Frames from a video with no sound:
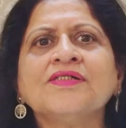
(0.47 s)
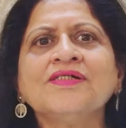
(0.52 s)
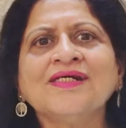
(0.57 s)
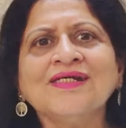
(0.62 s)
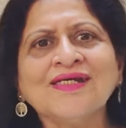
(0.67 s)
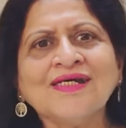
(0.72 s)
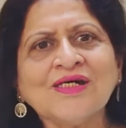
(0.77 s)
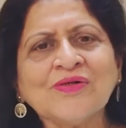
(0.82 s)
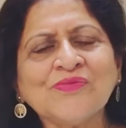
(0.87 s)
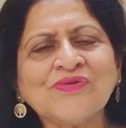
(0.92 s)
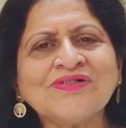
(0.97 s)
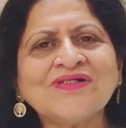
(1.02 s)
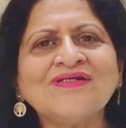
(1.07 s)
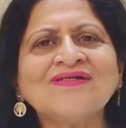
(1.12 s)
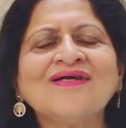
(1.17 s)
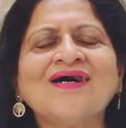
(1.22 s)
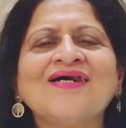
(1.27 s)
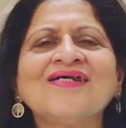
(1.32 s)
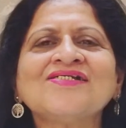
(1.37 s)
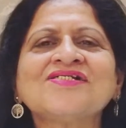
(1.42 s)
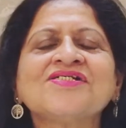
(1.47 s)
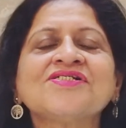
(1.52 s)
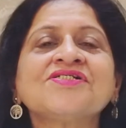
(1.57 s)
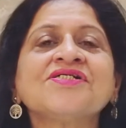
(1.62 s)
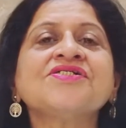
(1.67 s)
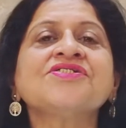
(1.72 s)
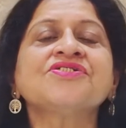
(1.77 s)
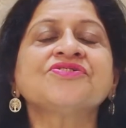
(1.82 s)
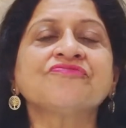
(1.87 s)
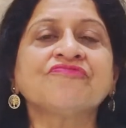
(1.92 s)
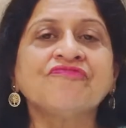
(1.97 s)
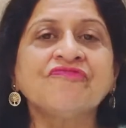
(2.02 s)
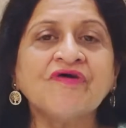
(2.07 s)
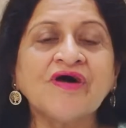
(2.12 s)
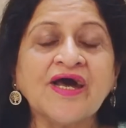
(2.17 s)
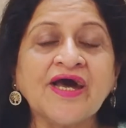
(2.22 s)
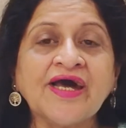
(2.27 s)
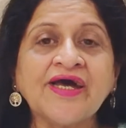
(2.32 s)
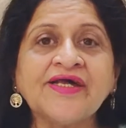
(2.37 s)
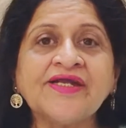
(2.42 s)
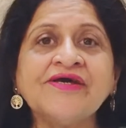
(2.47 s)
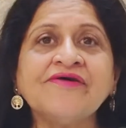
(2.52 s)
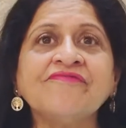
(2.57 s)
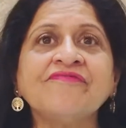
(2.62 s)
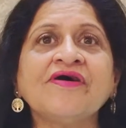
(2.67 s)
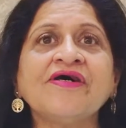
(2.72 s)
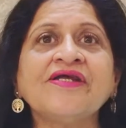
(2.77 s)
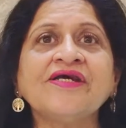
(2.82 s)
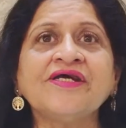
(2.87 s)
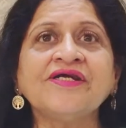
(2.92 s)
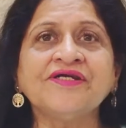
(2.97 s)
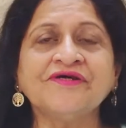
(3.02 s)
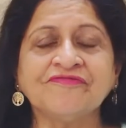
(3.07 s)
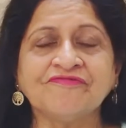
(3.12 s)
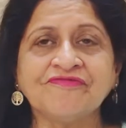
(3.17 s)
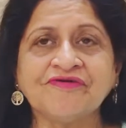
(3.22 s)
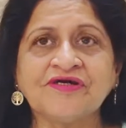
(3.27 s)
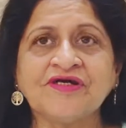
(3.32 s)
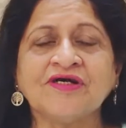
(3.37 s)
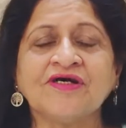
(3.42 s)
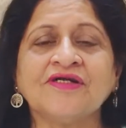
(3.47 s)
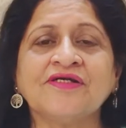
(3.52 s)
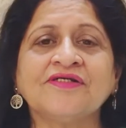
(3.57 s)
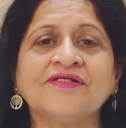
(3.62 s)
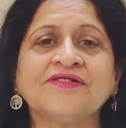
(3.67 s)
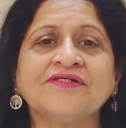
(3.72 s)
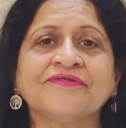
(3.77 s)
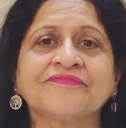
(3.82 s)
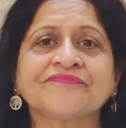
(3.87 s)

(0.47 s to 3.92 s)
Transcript: Dealing with a narcissist is very, very difficult.